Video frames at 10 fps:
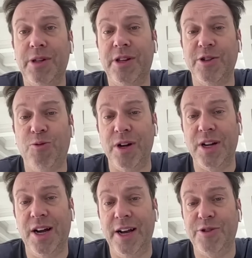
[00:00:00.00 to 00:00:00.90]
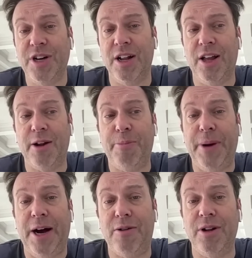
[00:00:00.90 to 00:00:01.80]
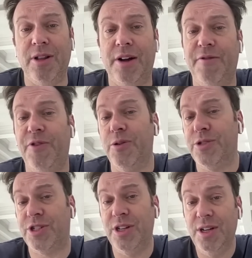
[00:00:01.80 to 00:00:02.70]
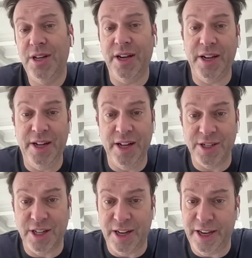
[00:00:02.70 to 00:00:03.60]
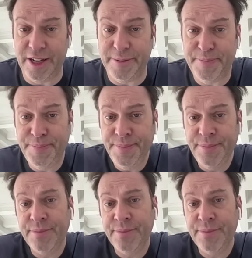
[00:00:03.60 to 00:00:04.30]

But there's one guy who's got a lot of power and a lot of votes, and he doesn't like it.